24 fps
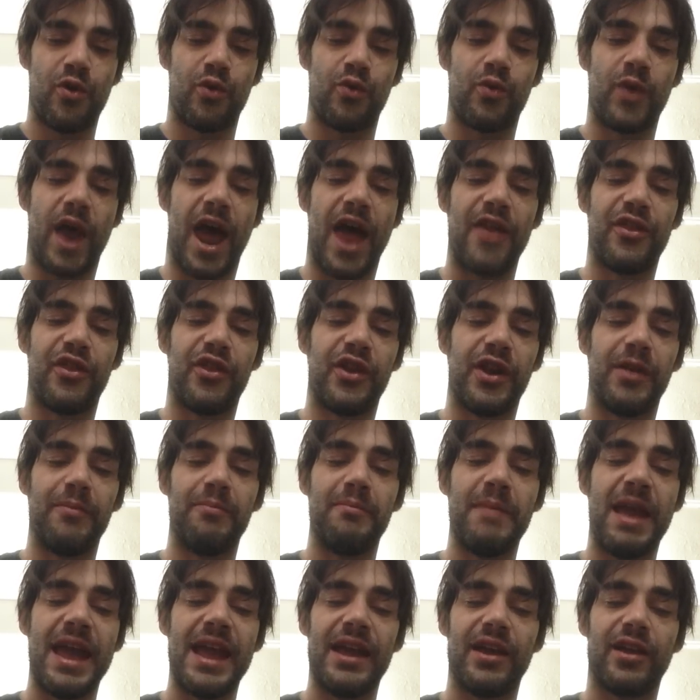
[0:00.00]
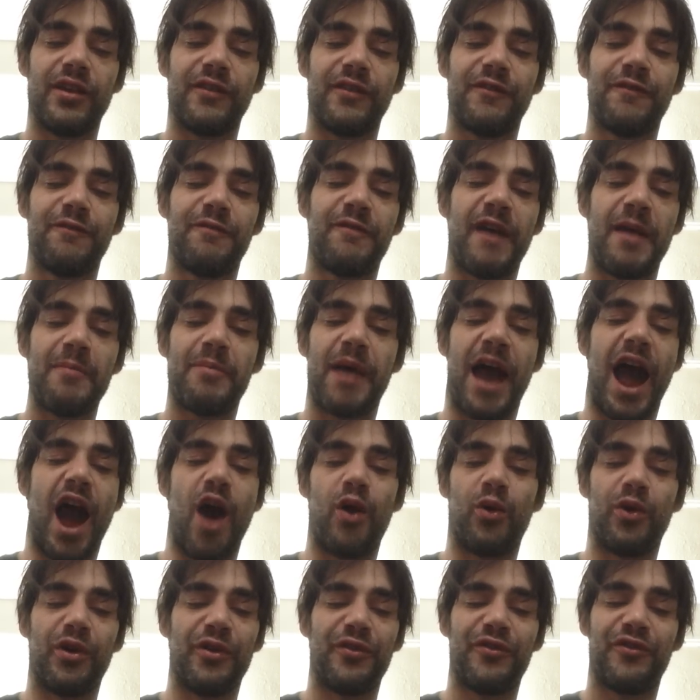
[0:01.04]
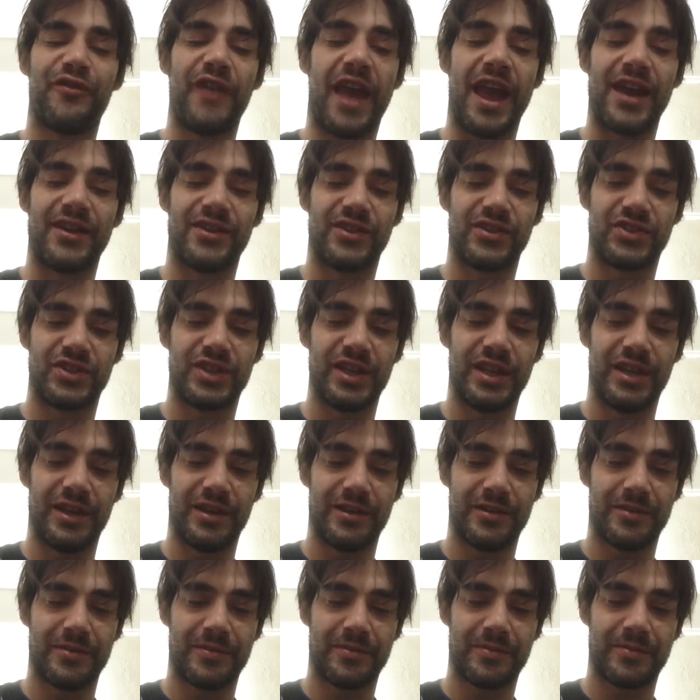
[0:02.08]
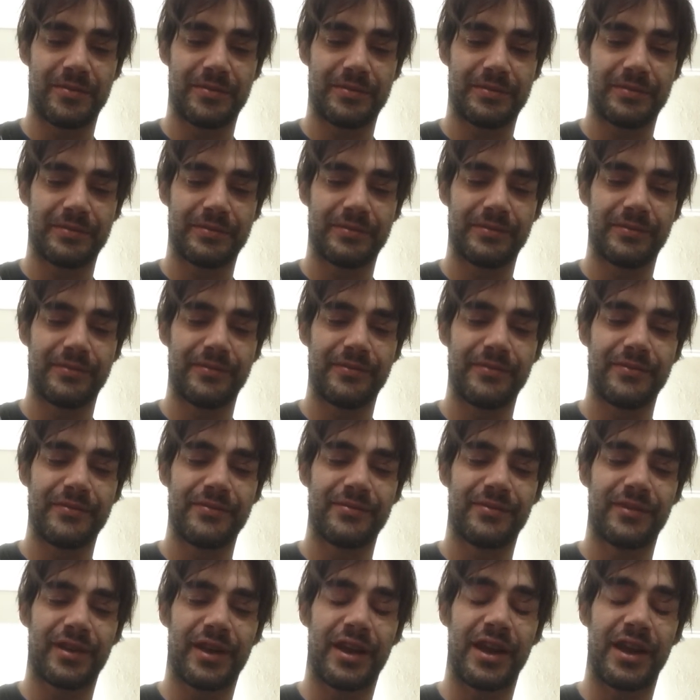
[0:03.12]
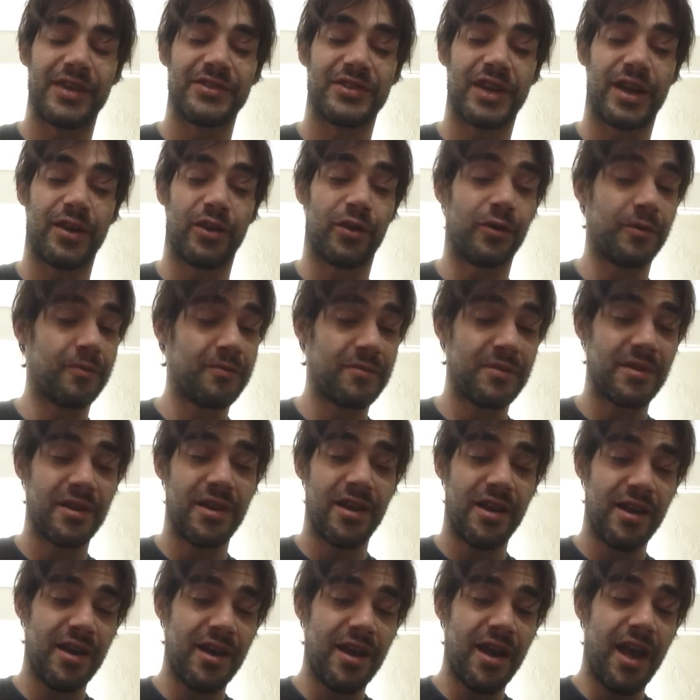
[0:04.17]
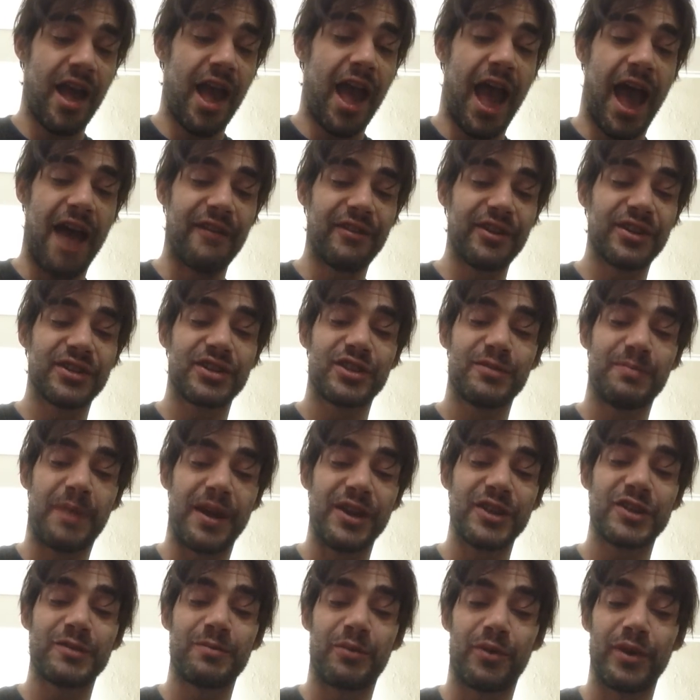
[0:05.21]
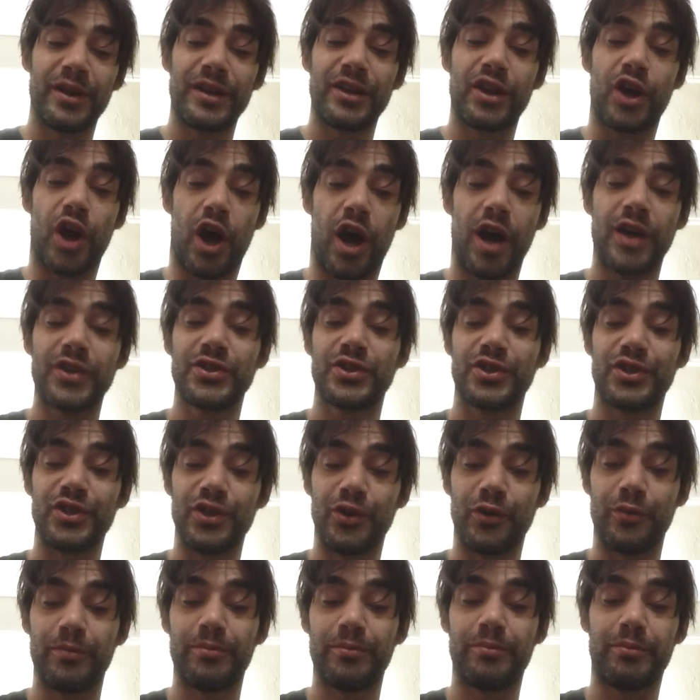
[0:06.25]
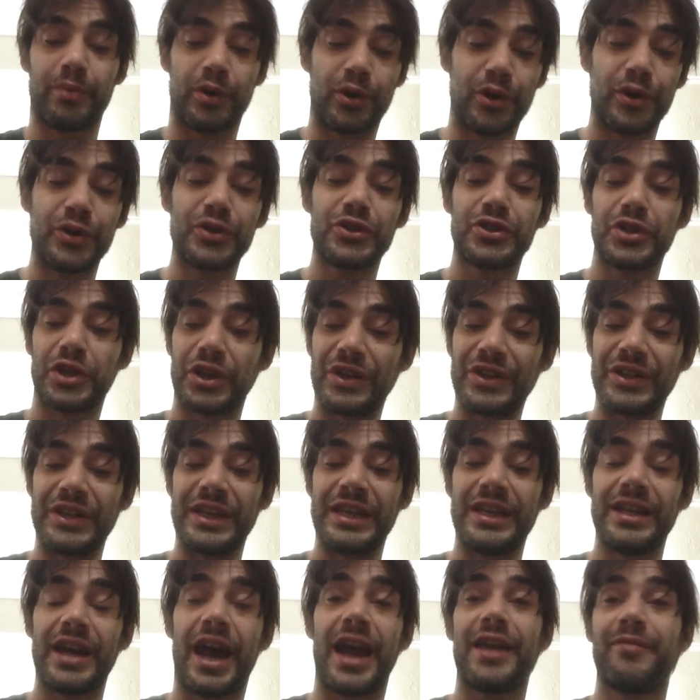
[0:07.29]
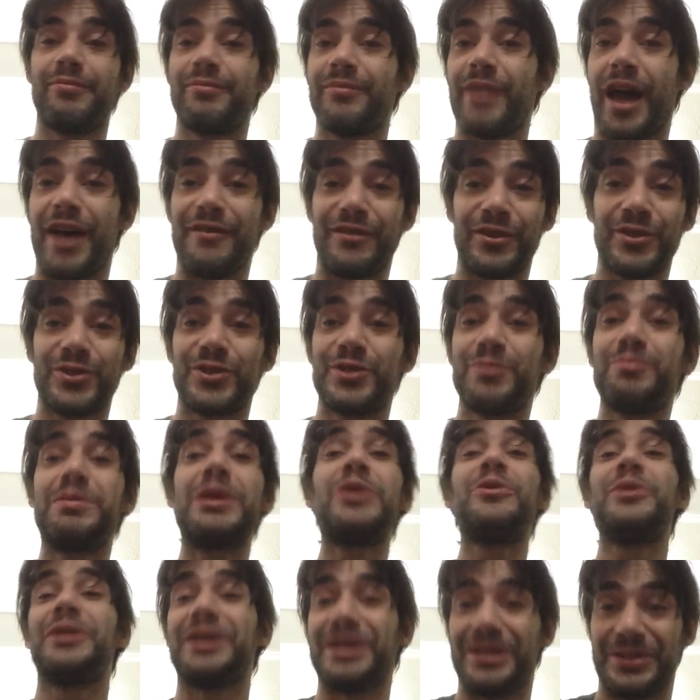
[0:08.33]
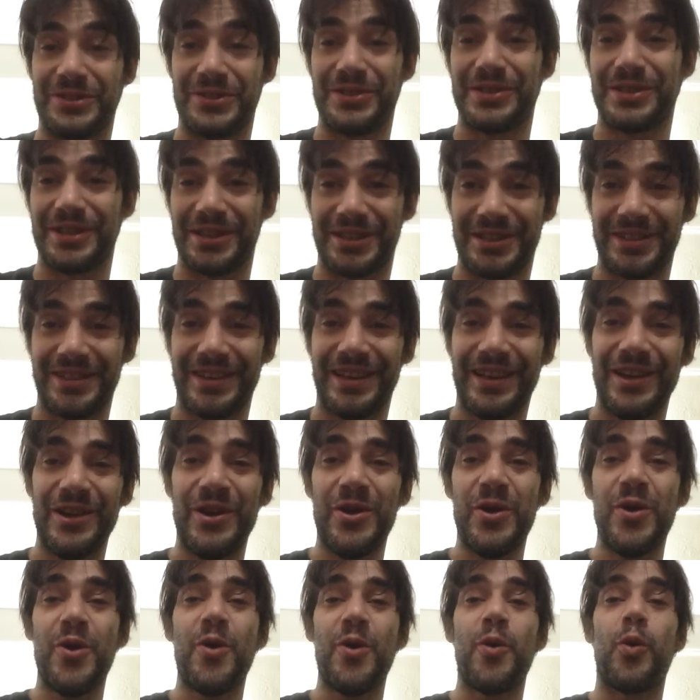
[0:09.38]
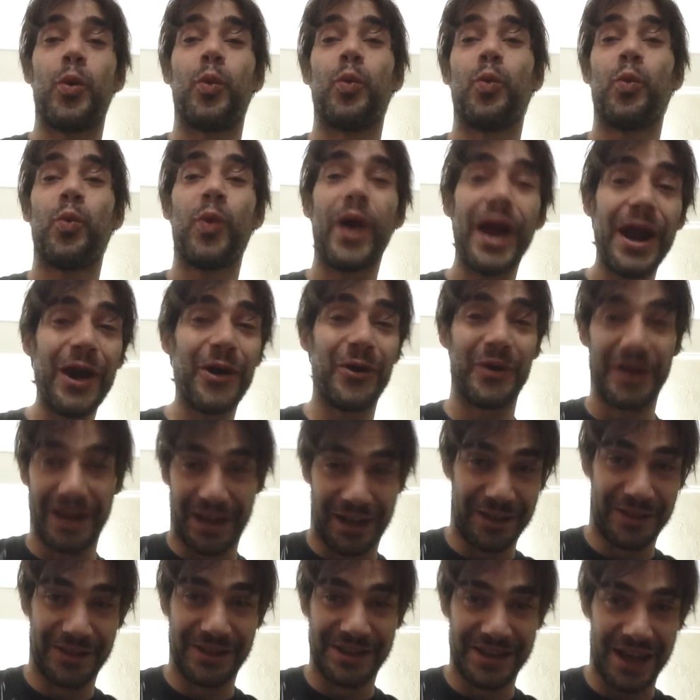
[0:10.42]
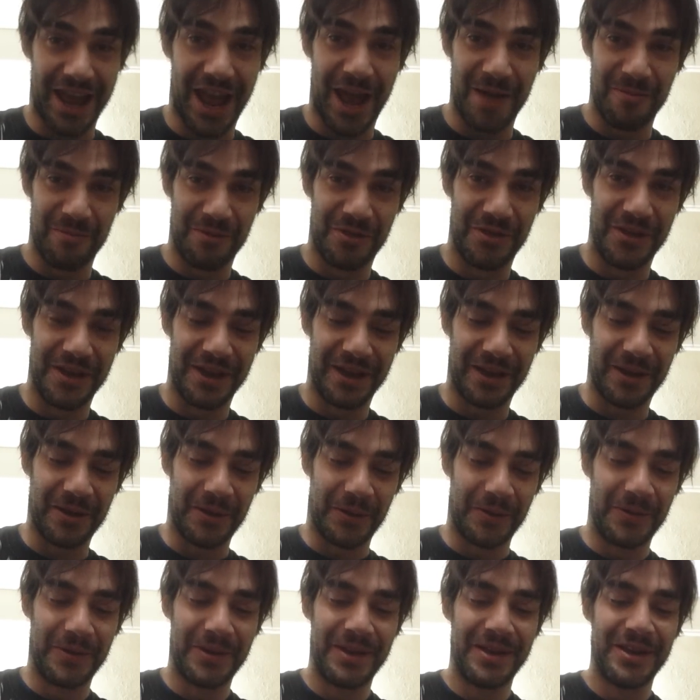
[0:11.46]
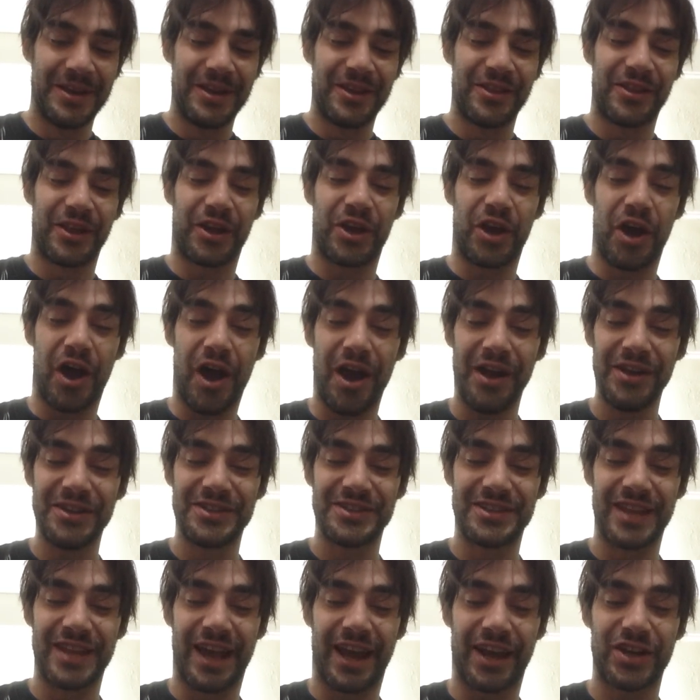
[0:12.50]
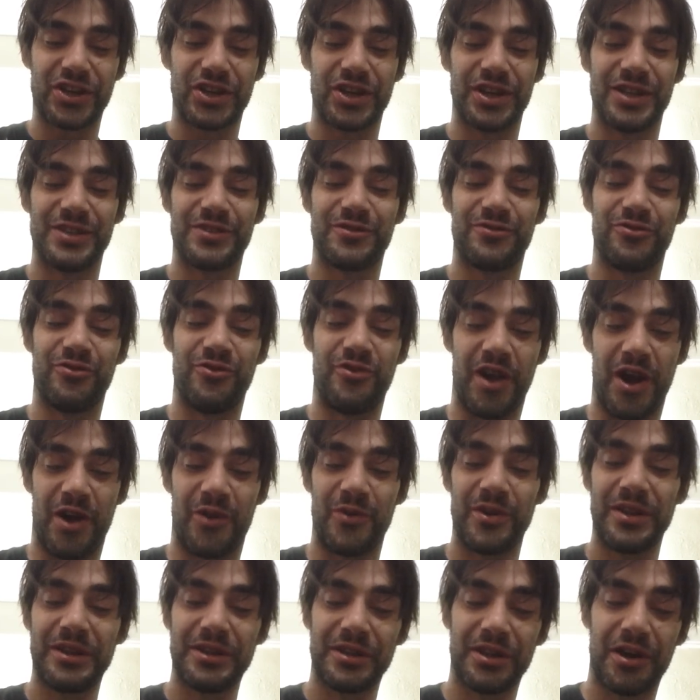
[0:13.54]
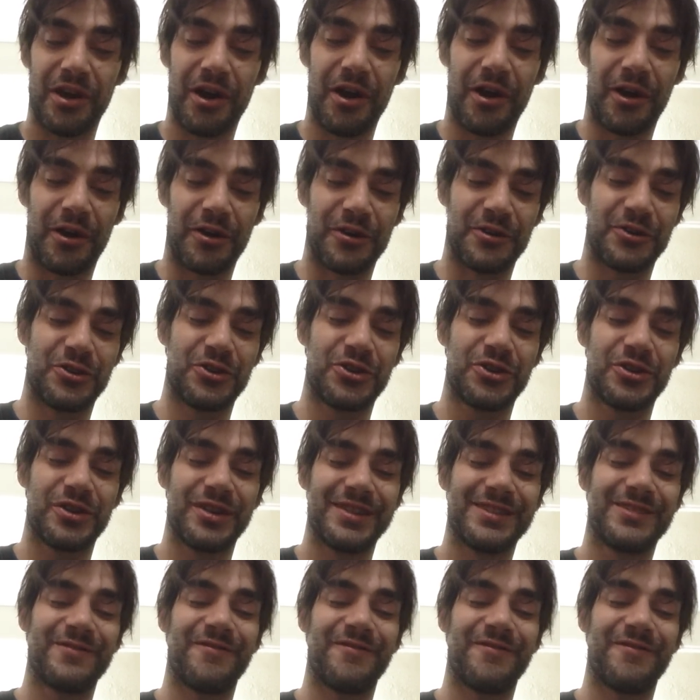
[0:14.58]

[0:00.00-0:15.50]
rather than a male power fantasy. I say, you know, having a Space Marine costume, personally, I have experienced it. Wearing the damn thing. The cod section is very large.